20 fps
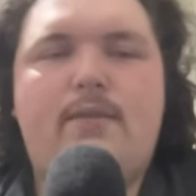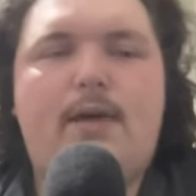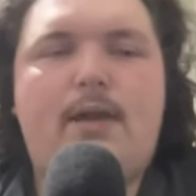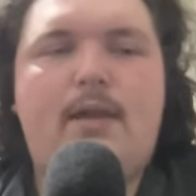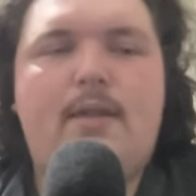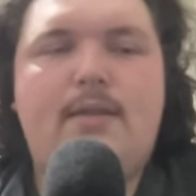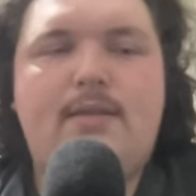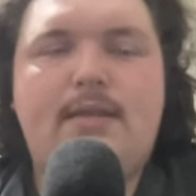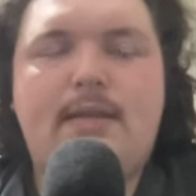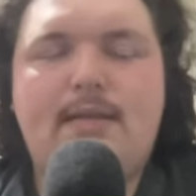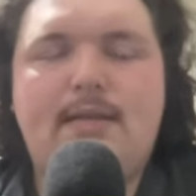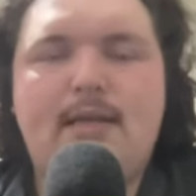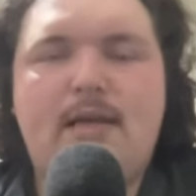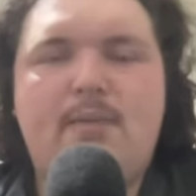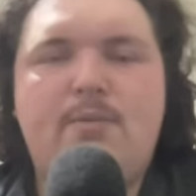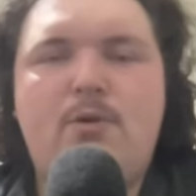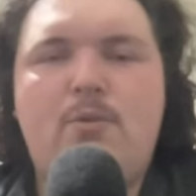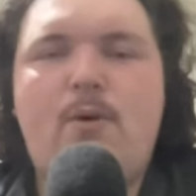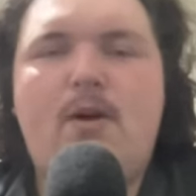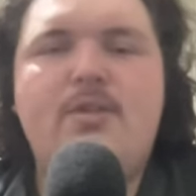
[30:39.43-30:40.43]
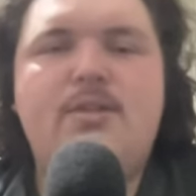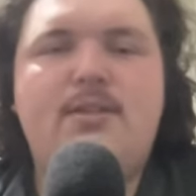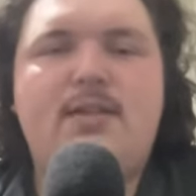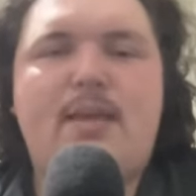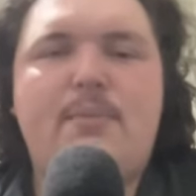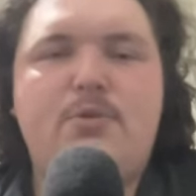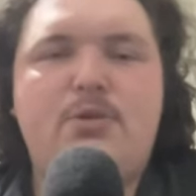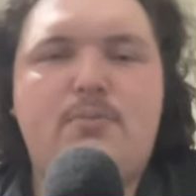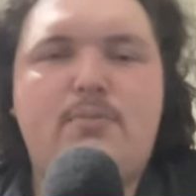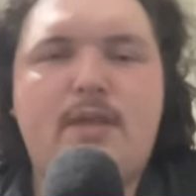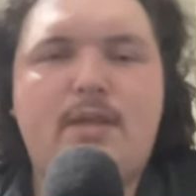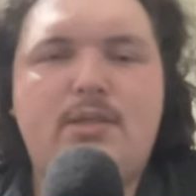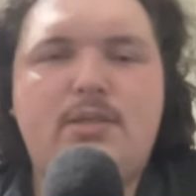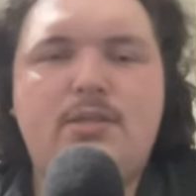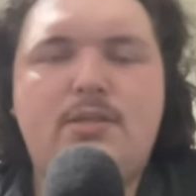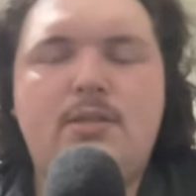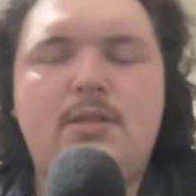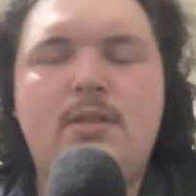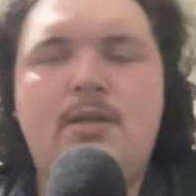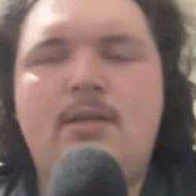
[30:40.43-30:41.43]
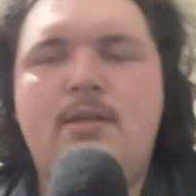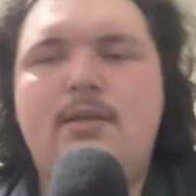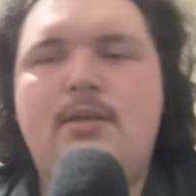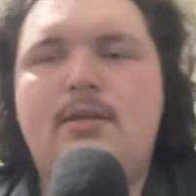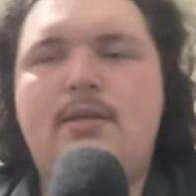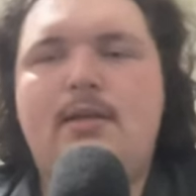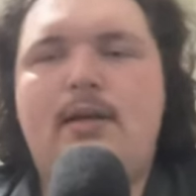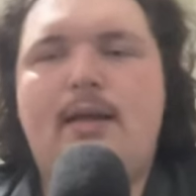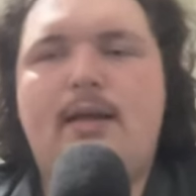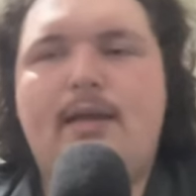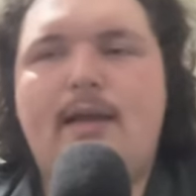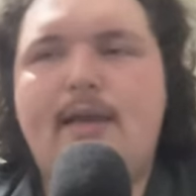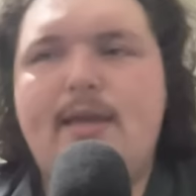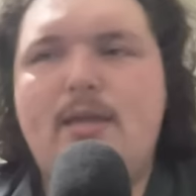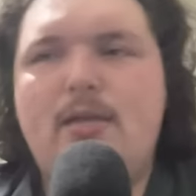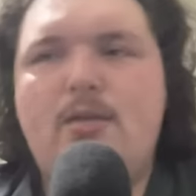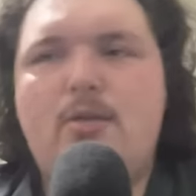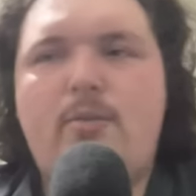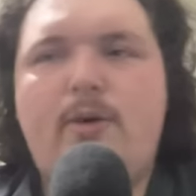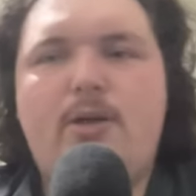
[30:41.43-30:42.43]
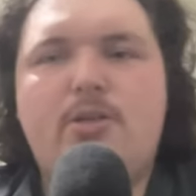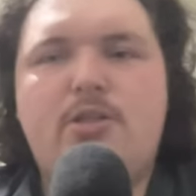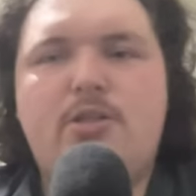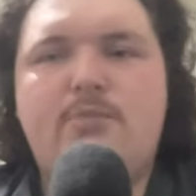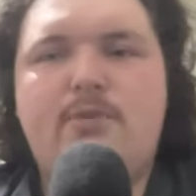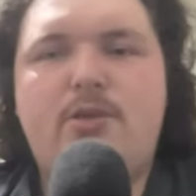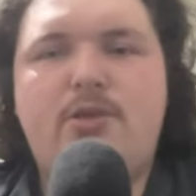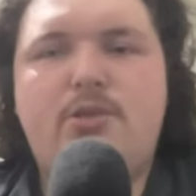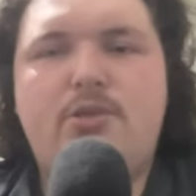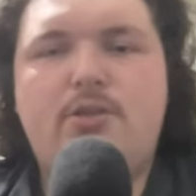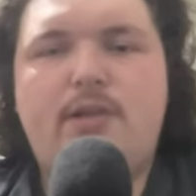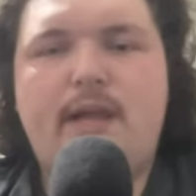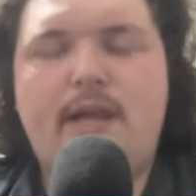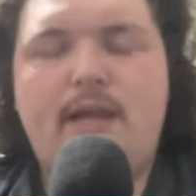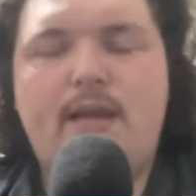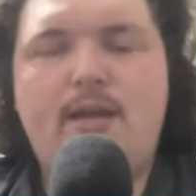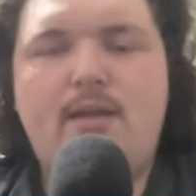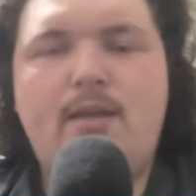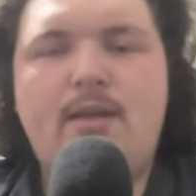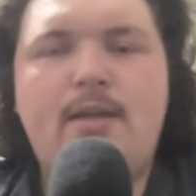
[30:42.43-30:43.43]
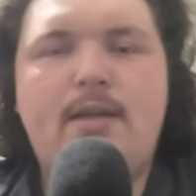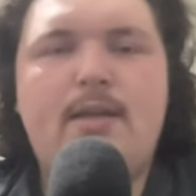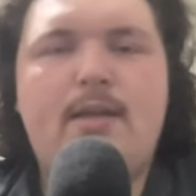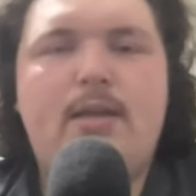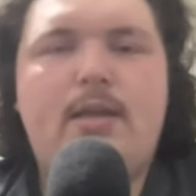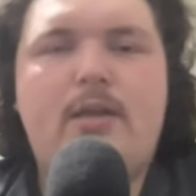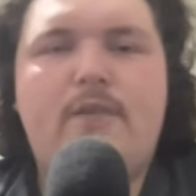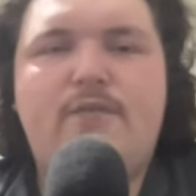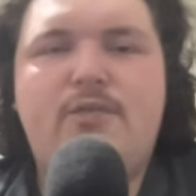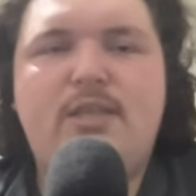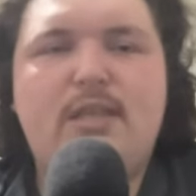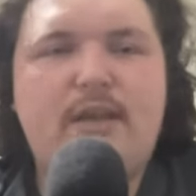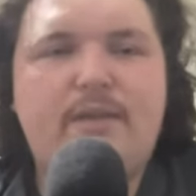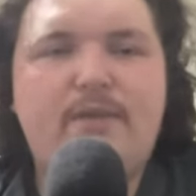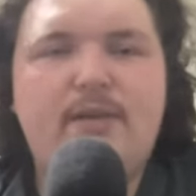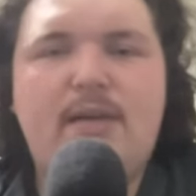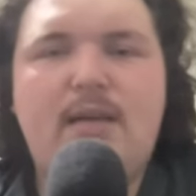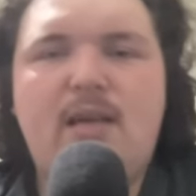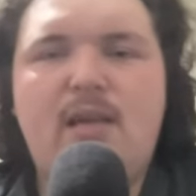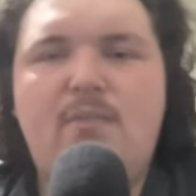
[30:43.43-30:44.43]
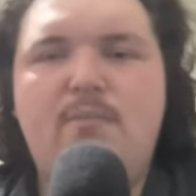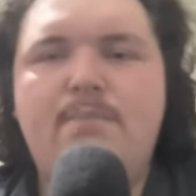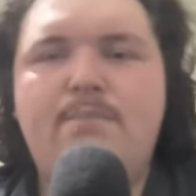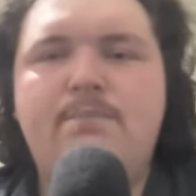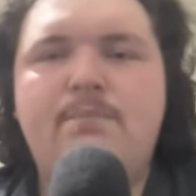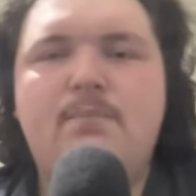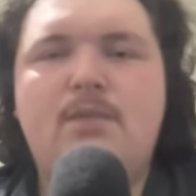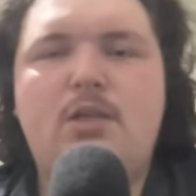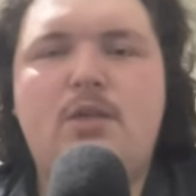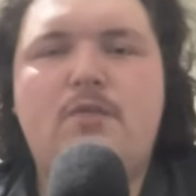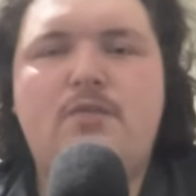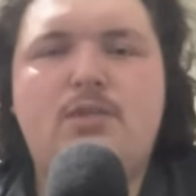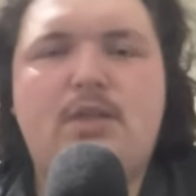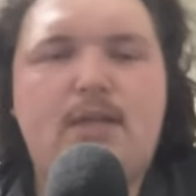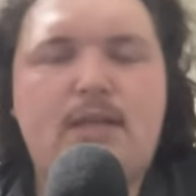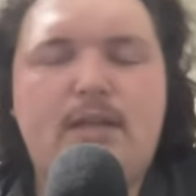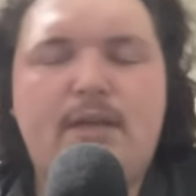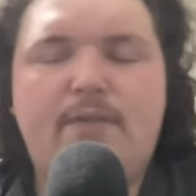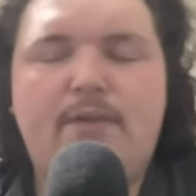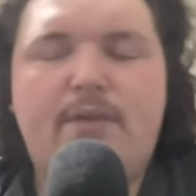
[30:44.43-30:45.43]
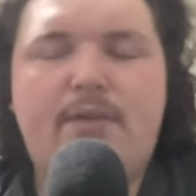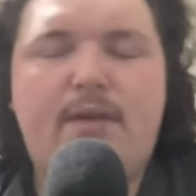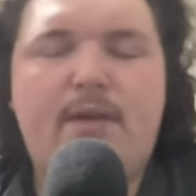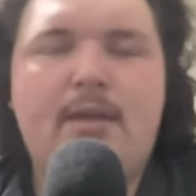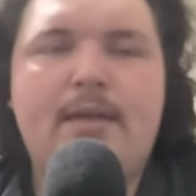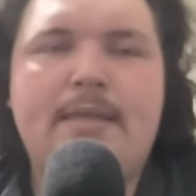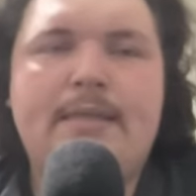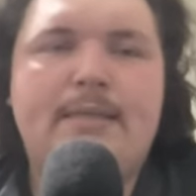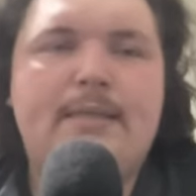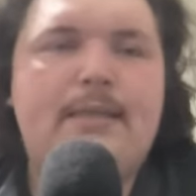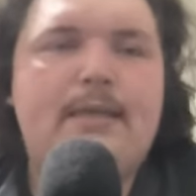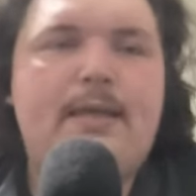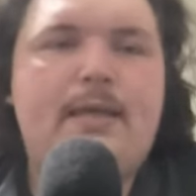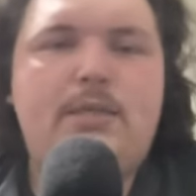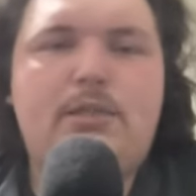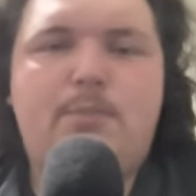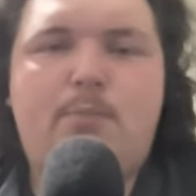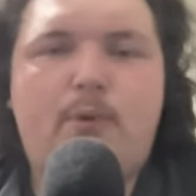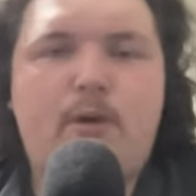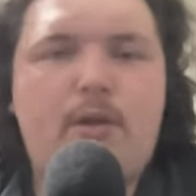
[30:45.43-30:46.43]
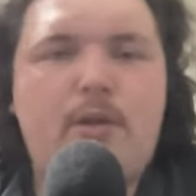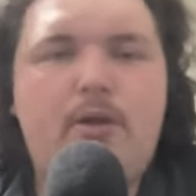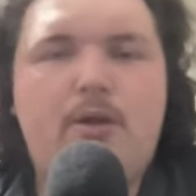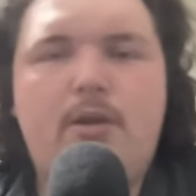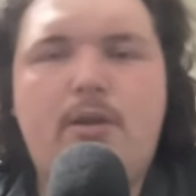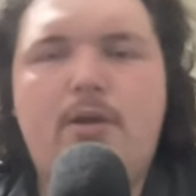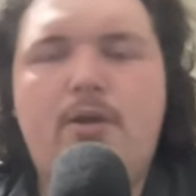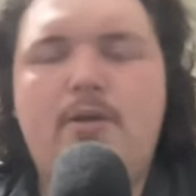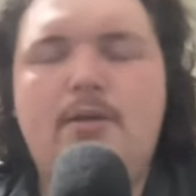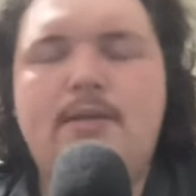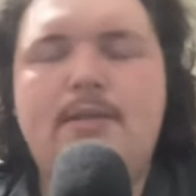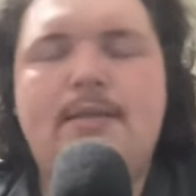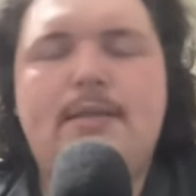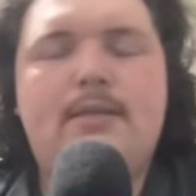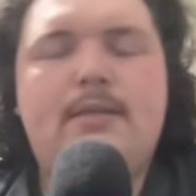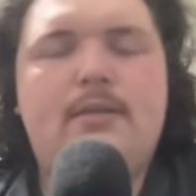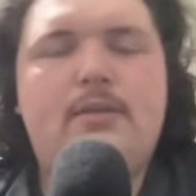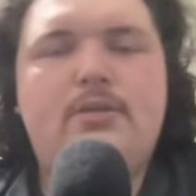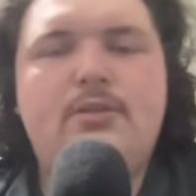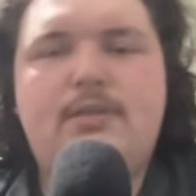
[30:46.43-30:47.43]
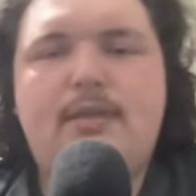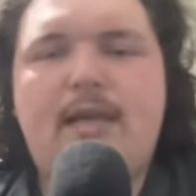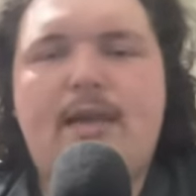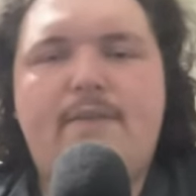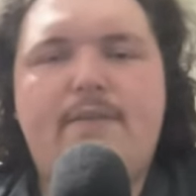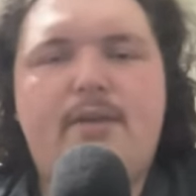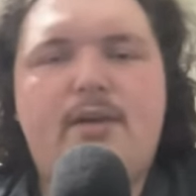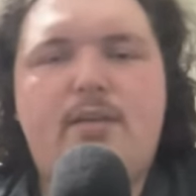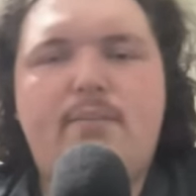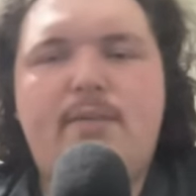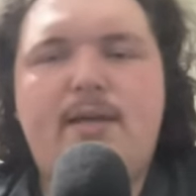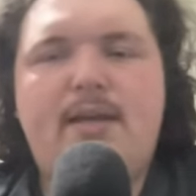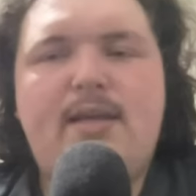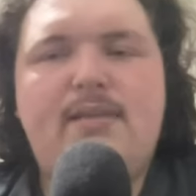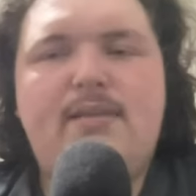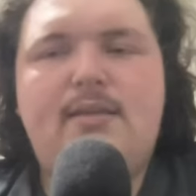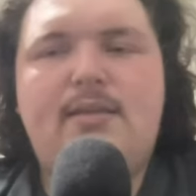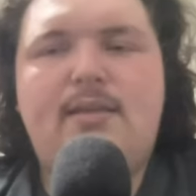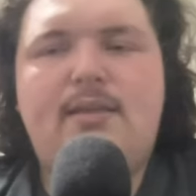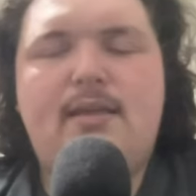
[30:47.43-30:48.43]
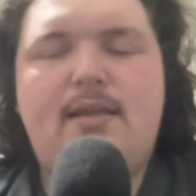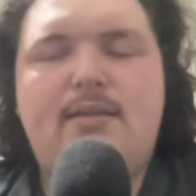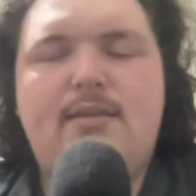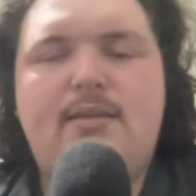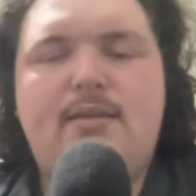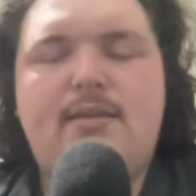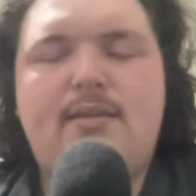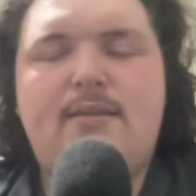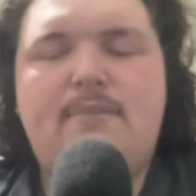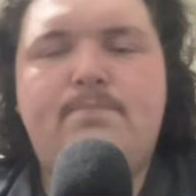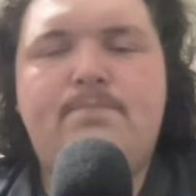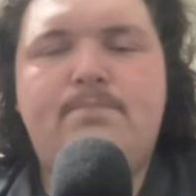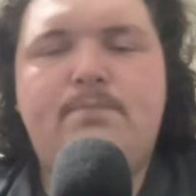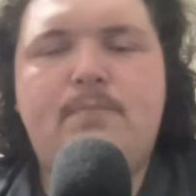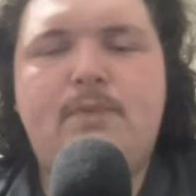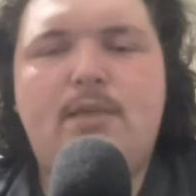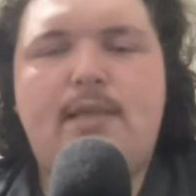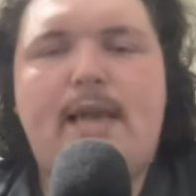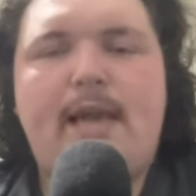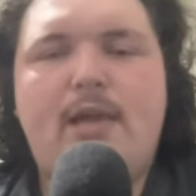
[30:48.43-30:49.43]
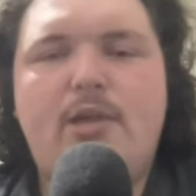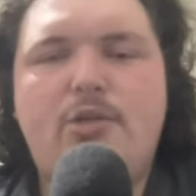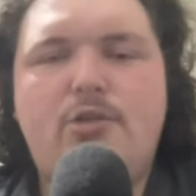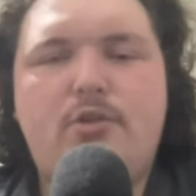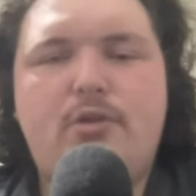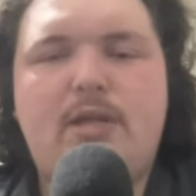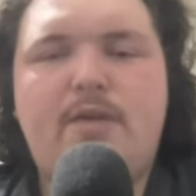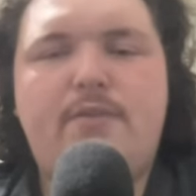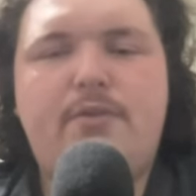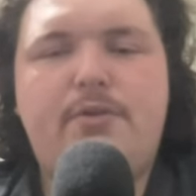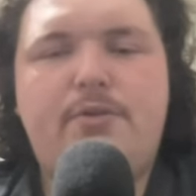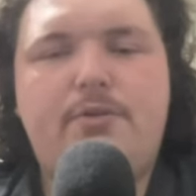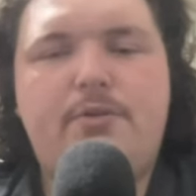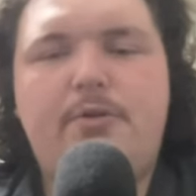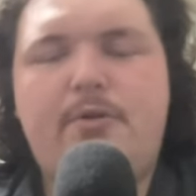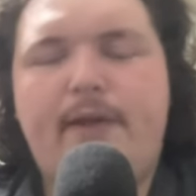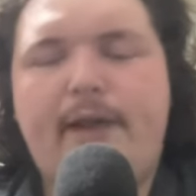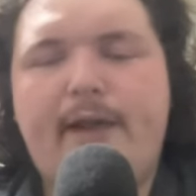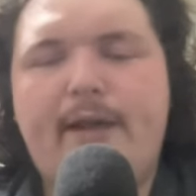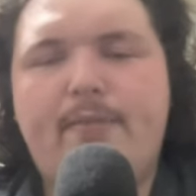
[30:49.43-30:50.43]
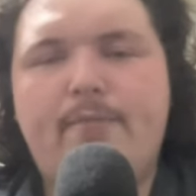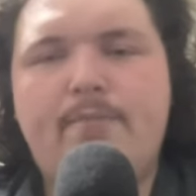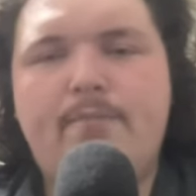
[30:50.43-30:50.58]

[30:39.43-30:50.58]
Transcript: in the daytime, you watch the games you missed, and at night, you watch as much as you can, and you've seen every game, and you've studied everything, and spoiler alert, there's not very many at the national level who do that.